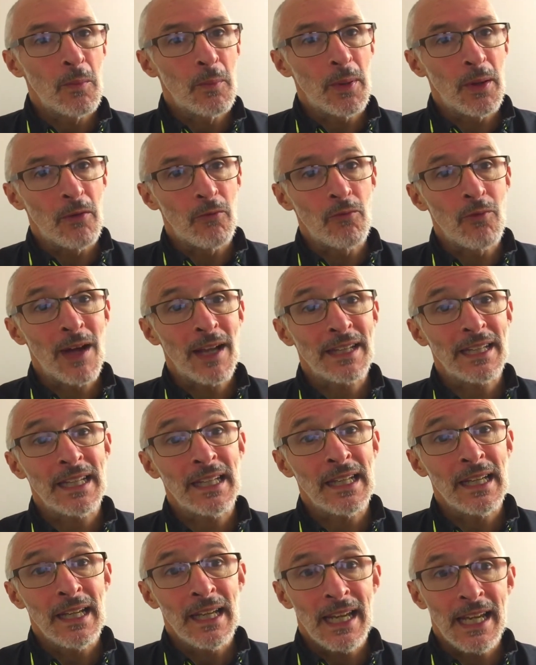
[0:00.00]
but
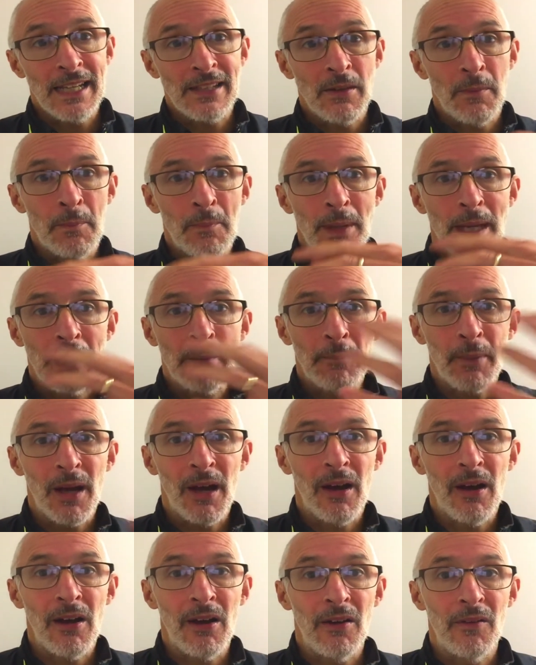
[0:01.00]
running is a big
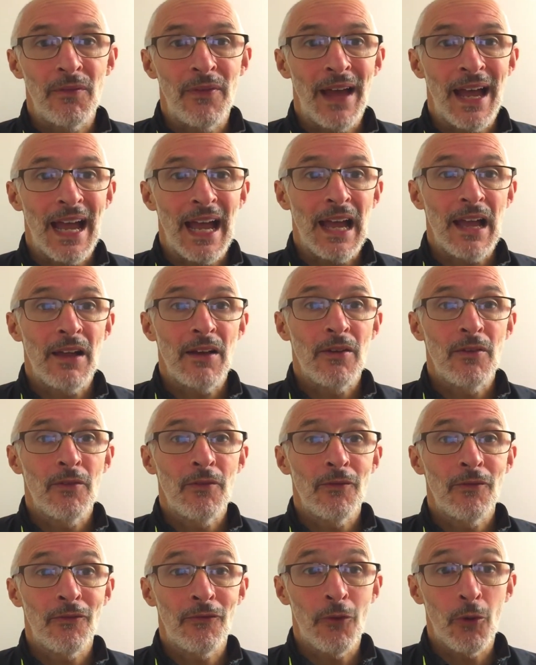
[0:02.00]
part of that
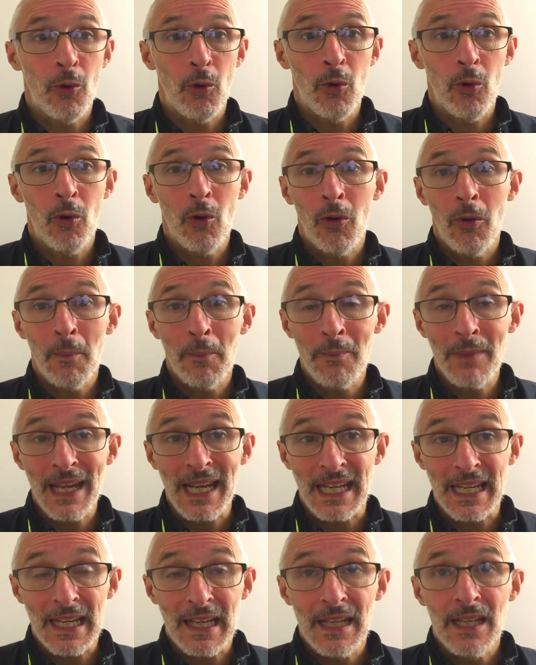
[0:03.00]
for
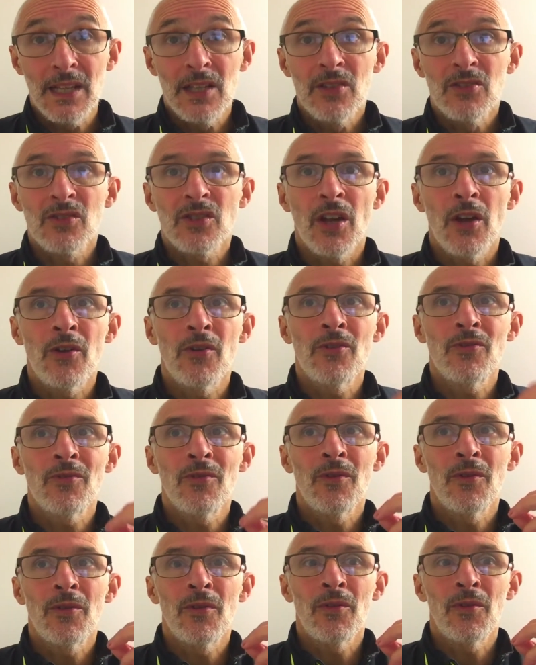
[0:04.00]
me. So
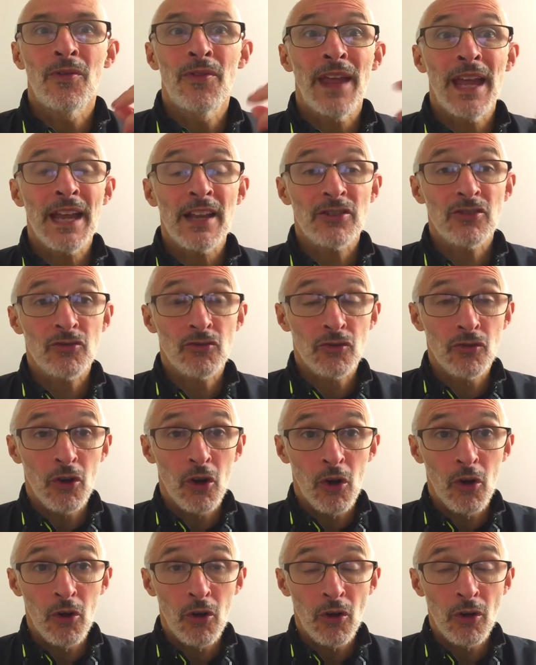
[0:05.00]
they're
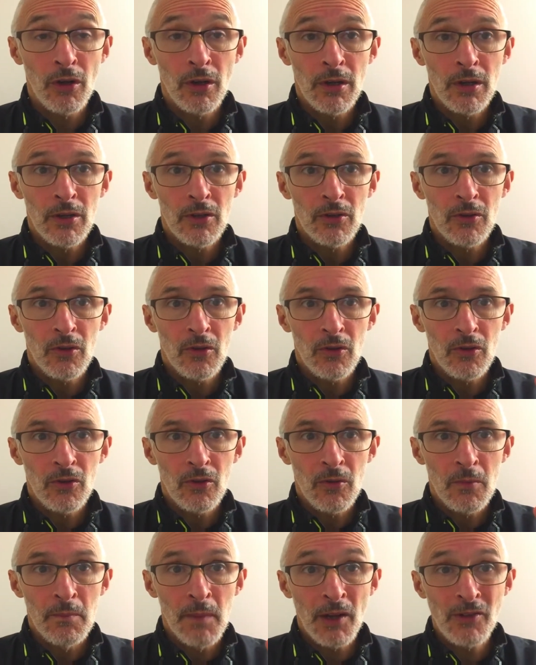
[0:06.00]
strong
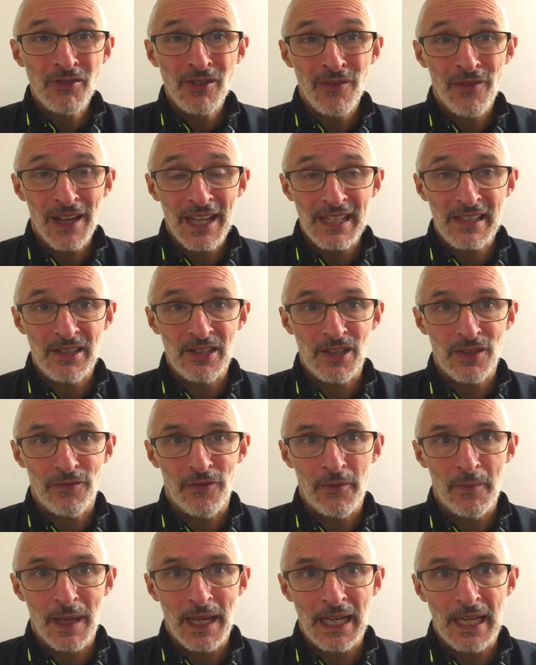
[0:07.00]
motivators
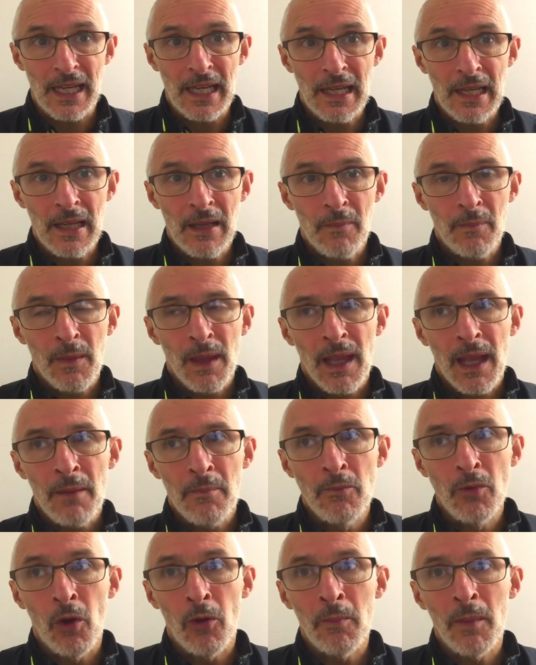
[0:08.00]
for me,
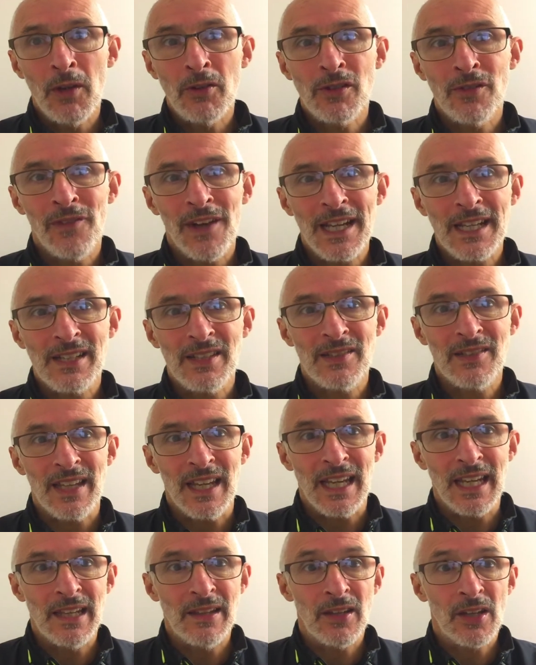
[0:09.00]
not motivators
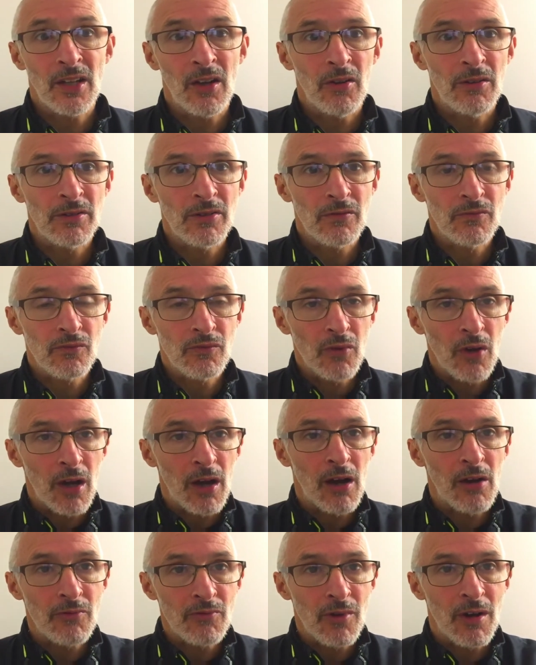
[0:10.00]
in the kind of
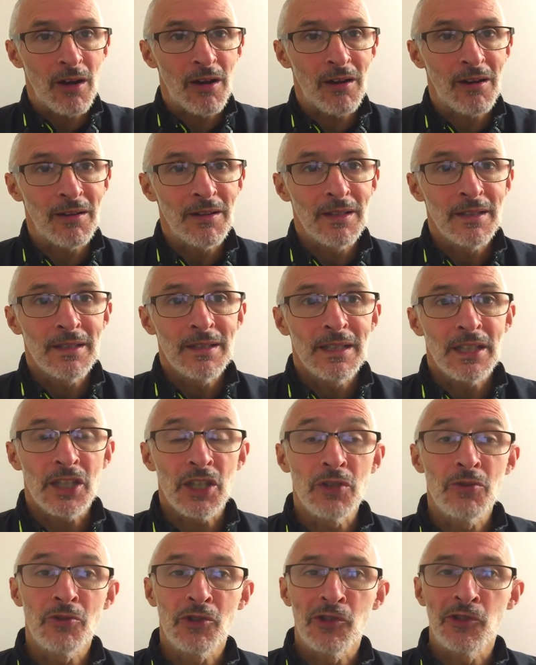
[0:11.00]
rah, rah,
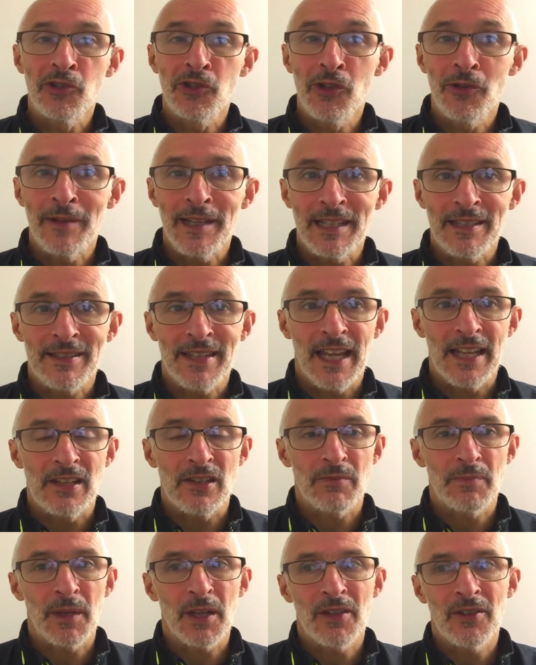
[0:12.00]
you can do it
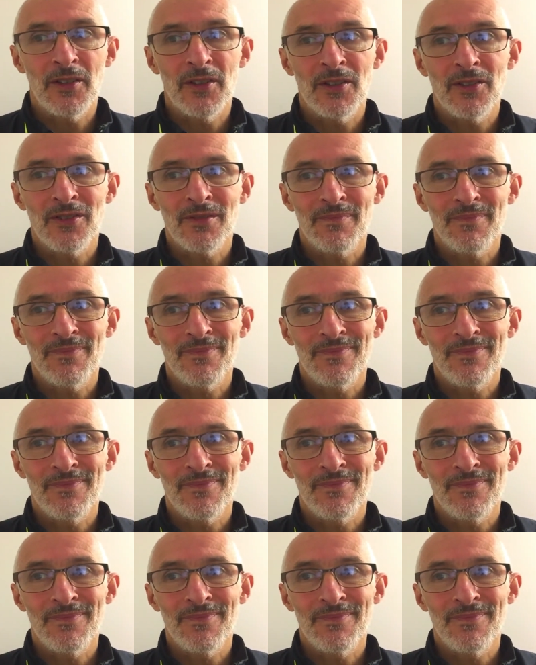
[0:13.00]
sense, because